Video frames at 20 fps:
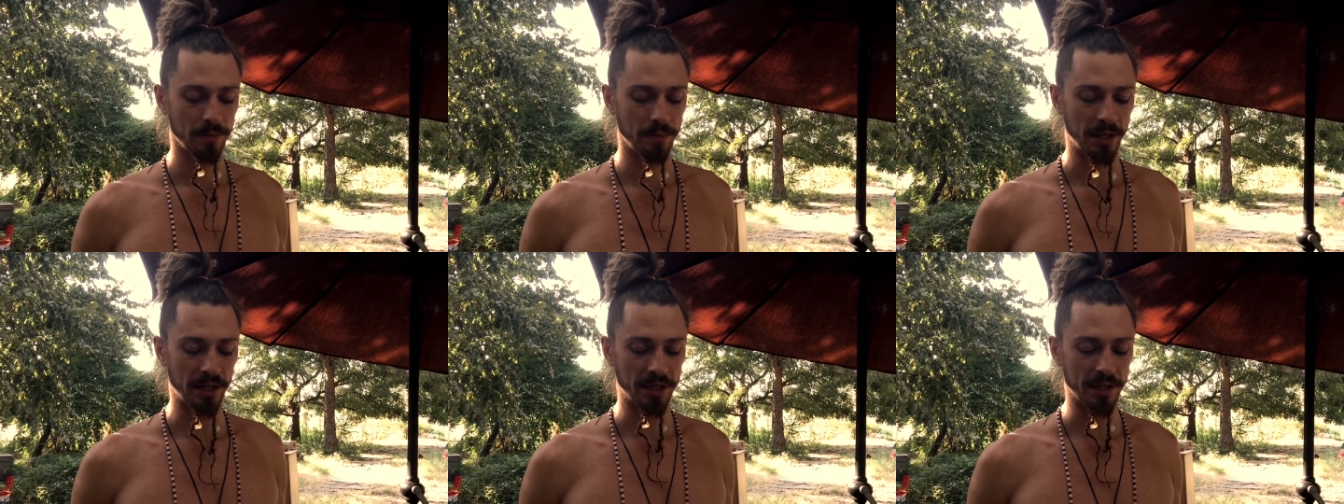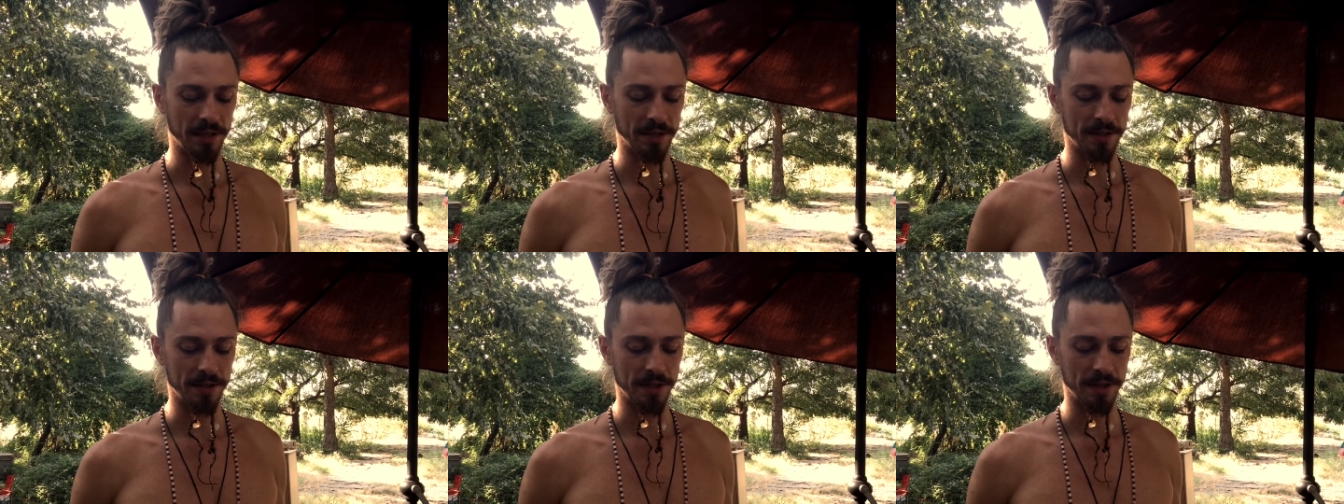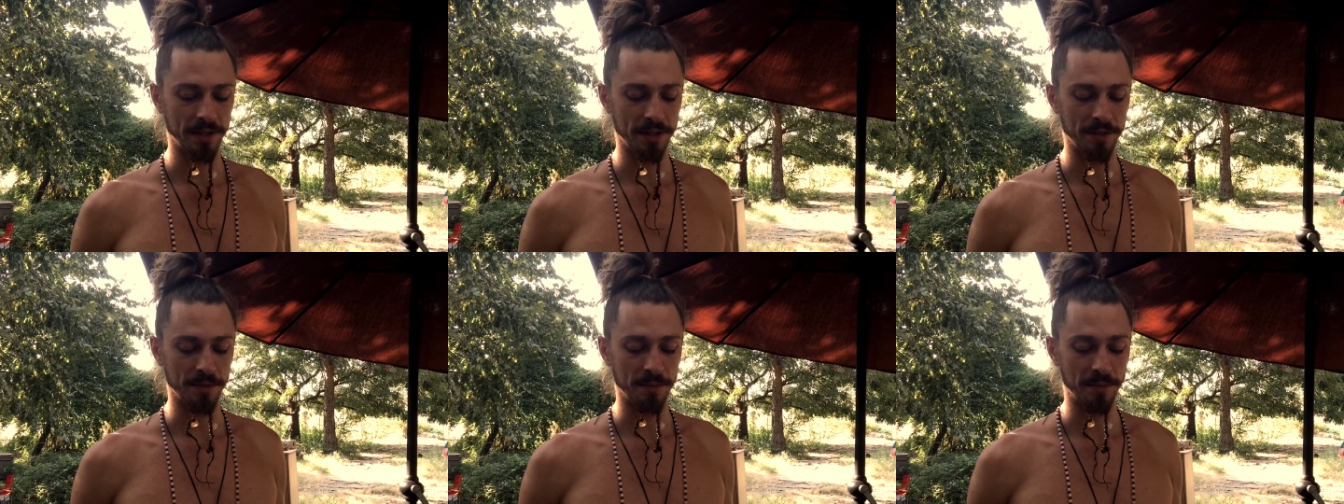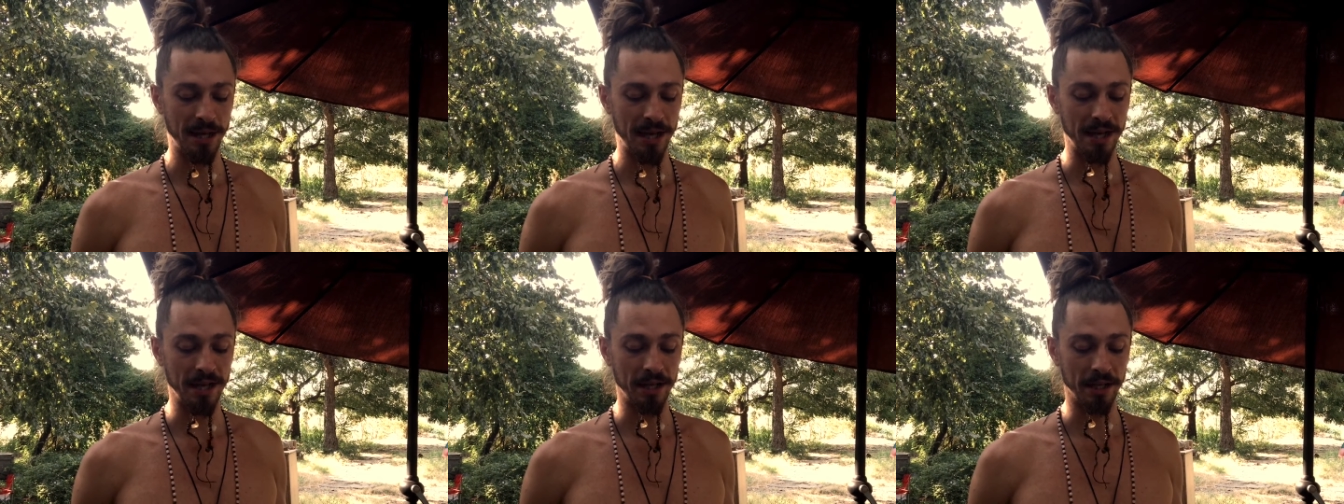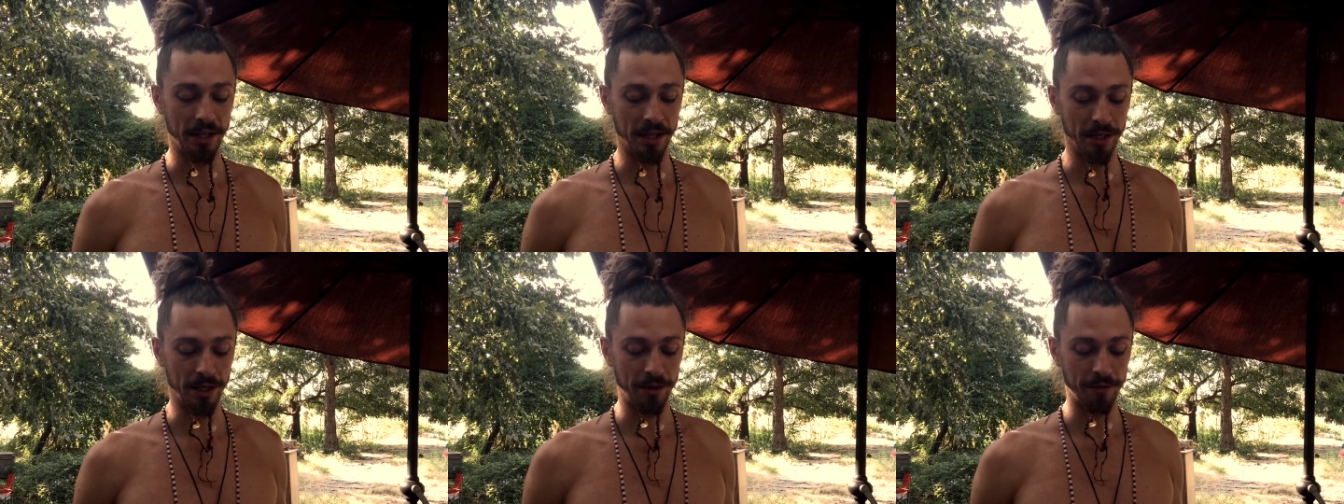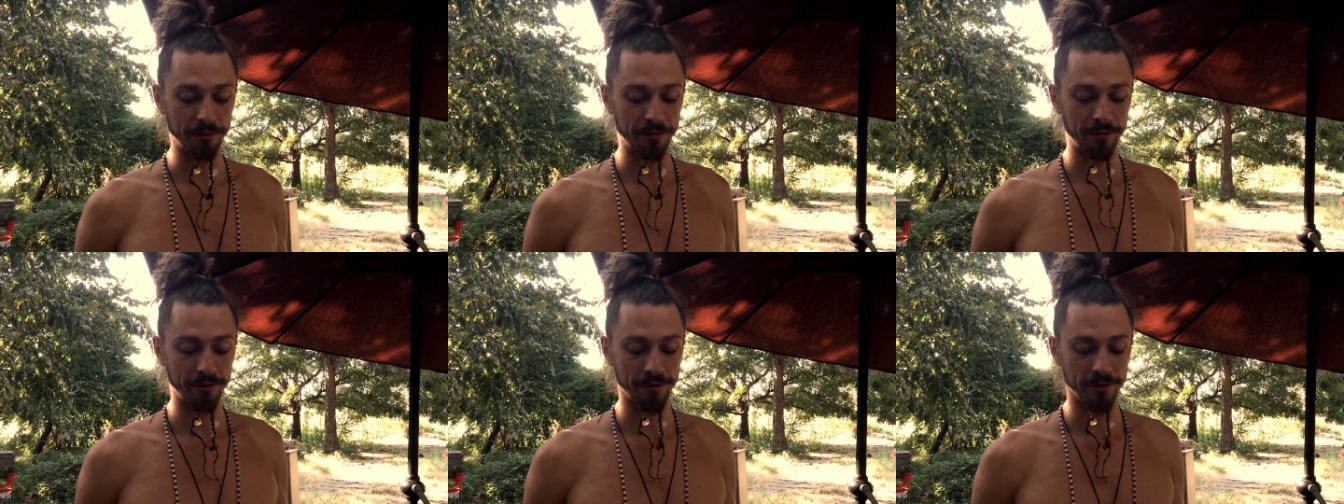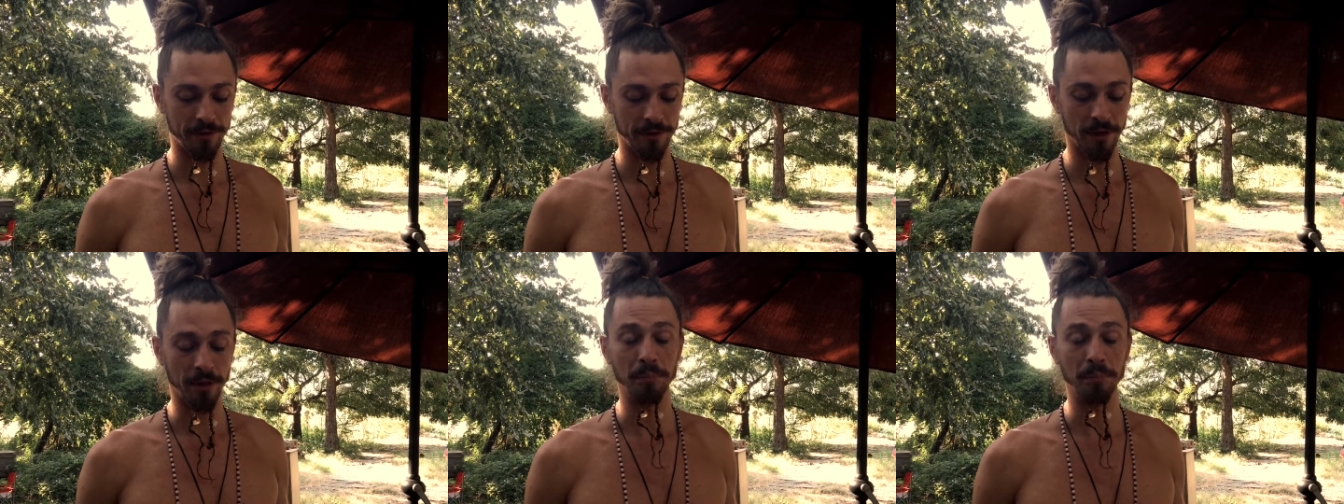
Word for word: because it is made of